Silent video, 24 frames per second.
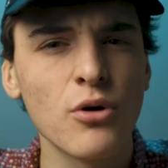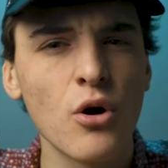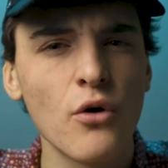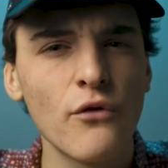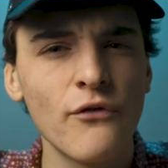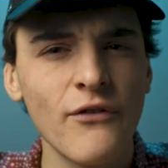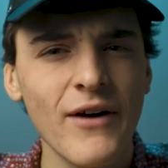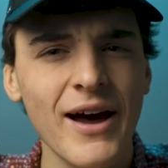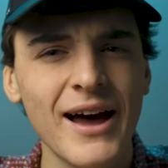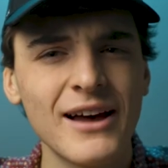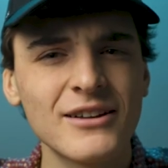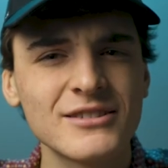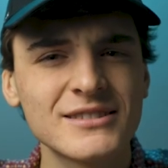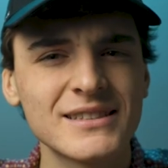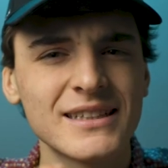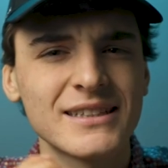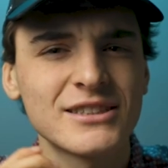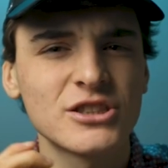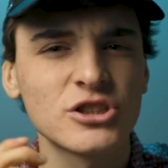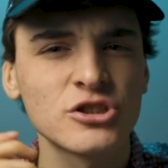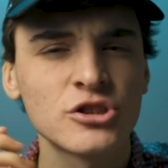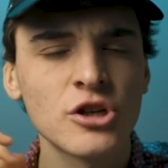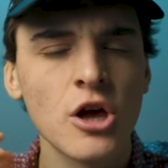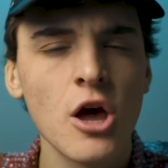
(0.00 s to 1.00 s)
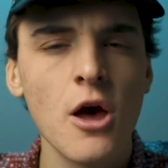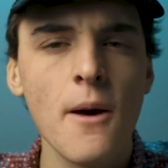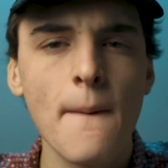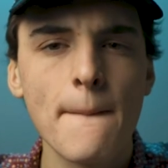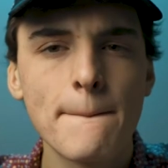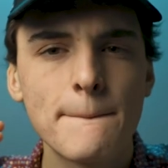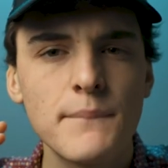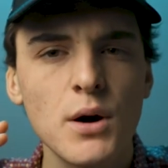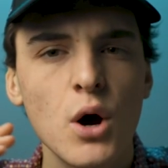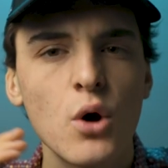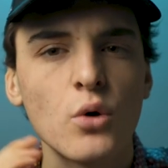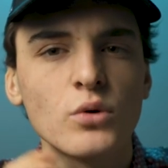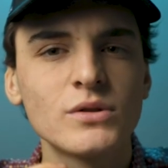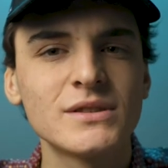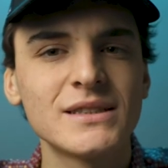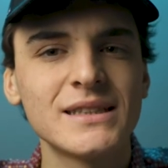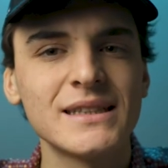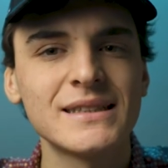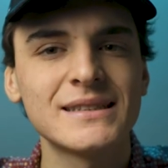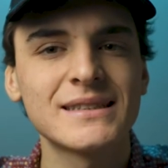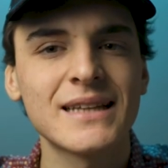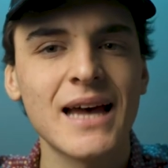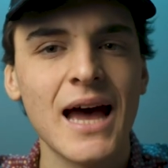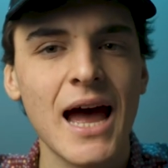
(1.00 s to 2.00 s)
profiles that just post
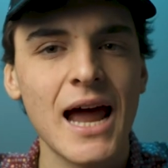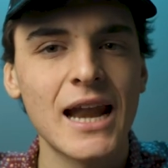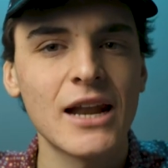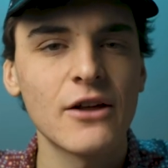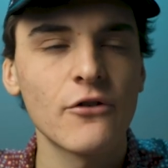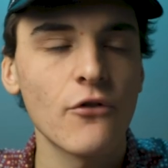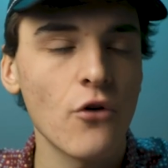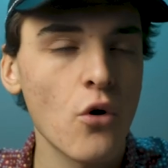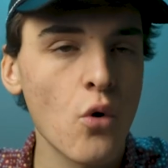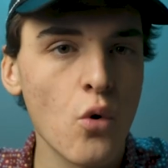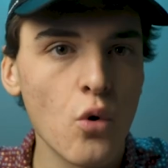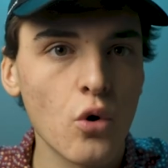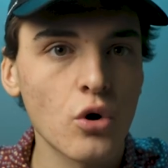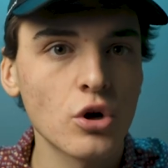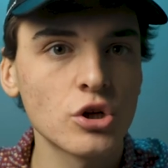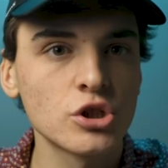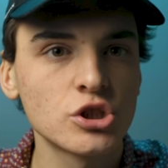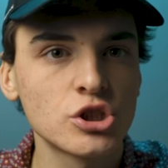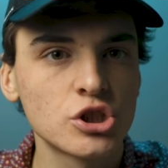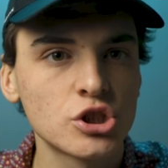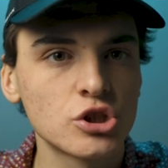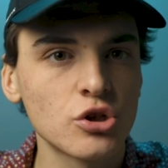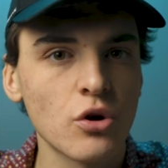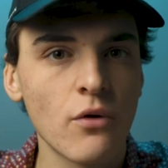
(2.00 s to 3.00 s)
these kind of orange,